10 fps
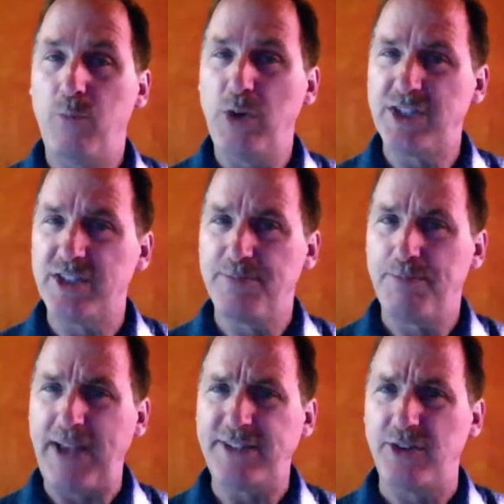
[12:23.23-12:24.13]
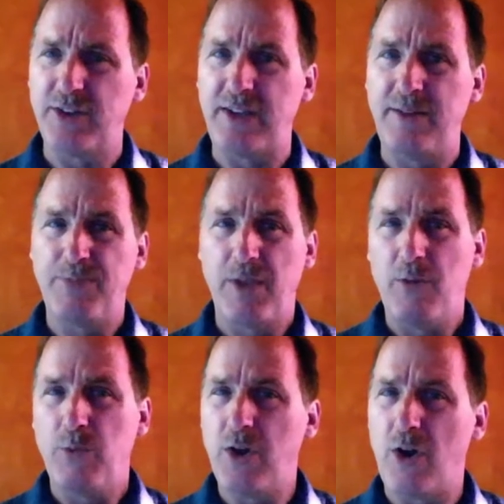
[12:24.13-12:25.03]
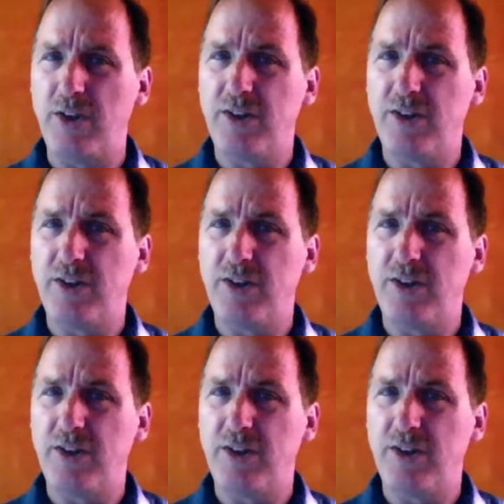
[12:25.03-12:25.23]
which is basically, we call